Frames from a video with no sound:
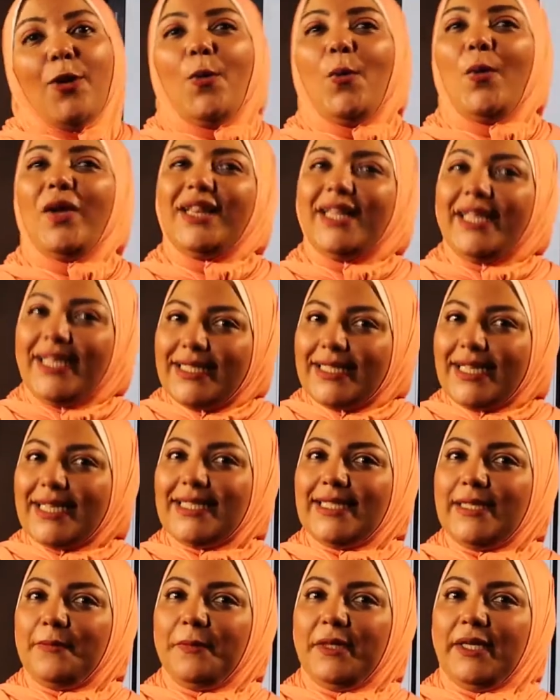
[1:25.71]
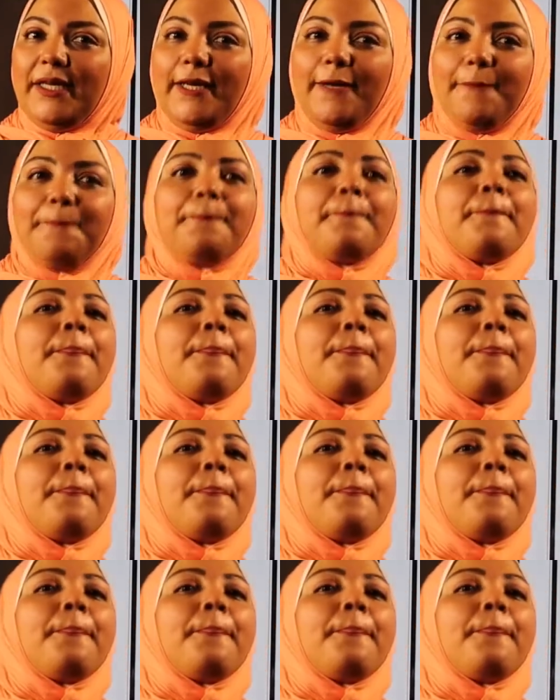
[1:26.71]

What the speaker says: What is a simile?